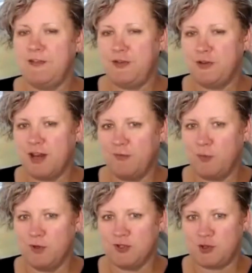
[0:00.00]
If you could
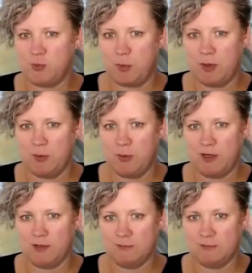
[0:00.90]
have one
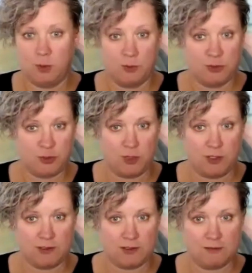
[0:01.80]
superpower, what would you
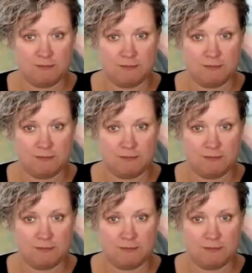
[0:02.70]
want?